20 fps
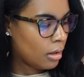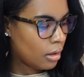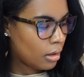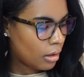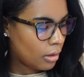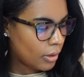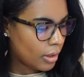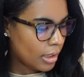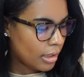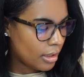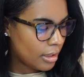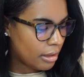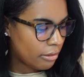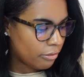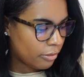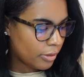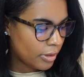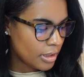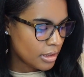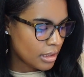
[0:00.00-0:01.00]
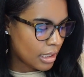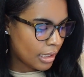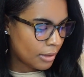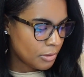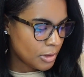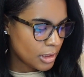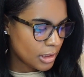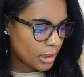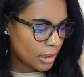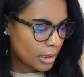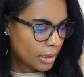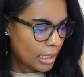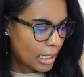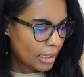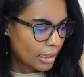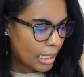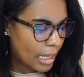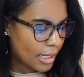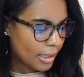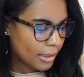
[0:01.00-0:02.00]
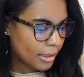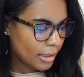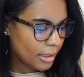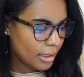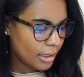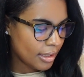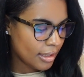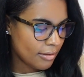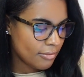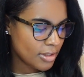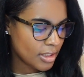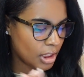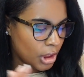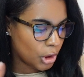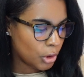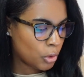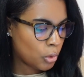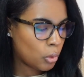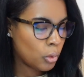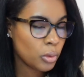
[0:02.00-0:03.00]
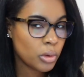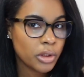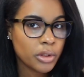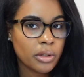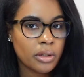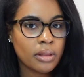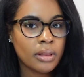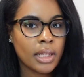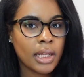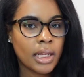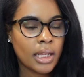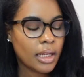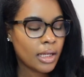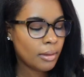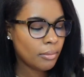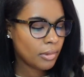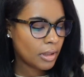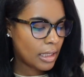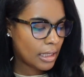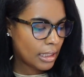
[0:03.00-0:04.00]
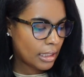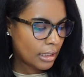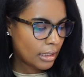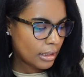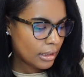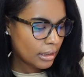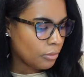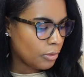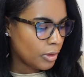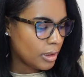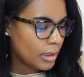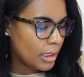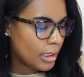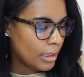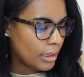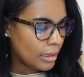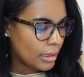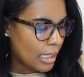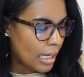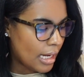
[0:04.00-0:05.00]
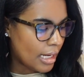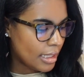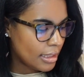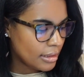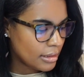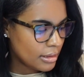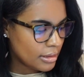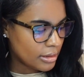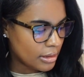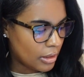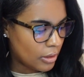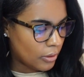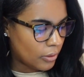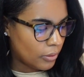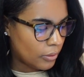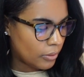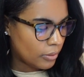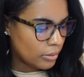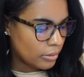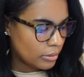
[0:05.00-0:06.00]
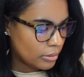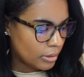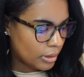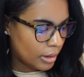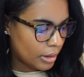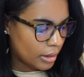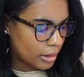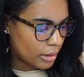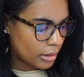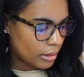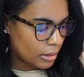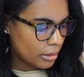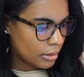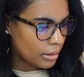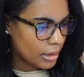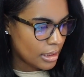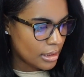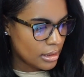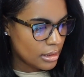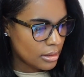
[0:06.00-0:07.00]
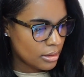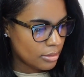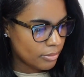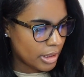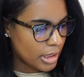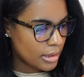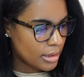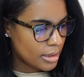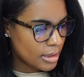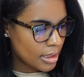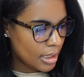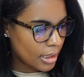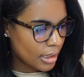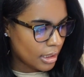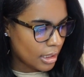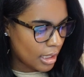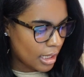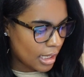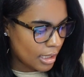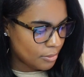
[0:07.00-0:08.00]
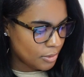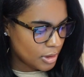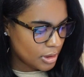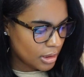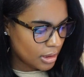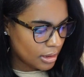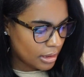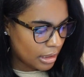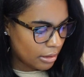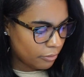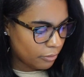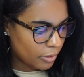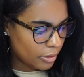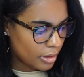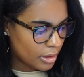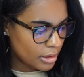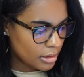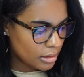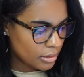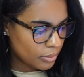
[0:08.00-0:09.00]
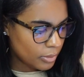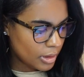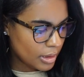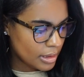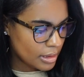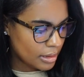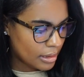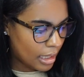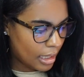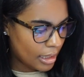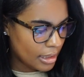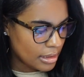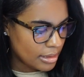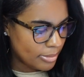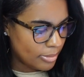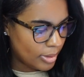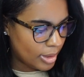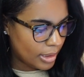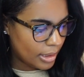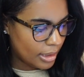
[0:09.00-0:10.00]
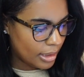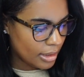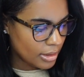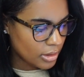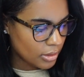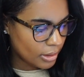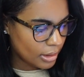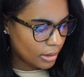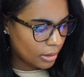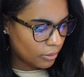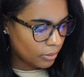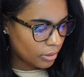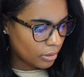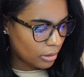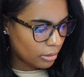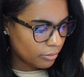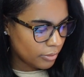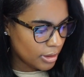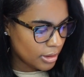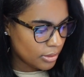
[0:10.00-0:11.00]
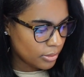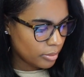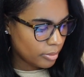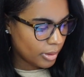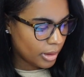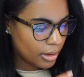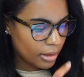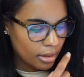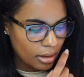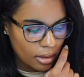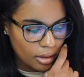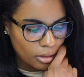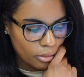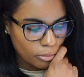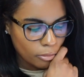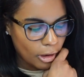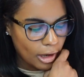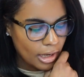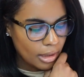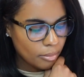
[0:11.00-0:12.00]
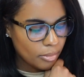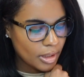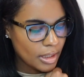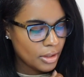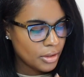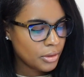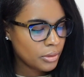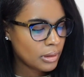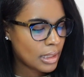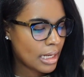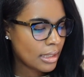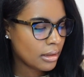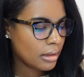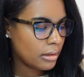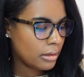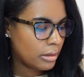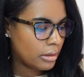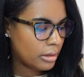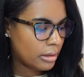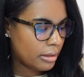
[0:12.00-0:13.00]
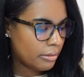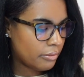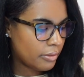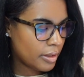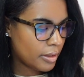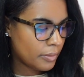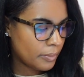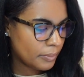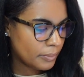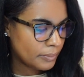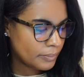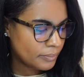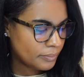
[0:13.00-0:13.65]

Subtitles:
Okay, now for this option, I like it. It gives a cooler theme, like really light. So yeah, that's my second option. Now for this one, it's not as big, so I don't know if this would be right, but I do like the look of it.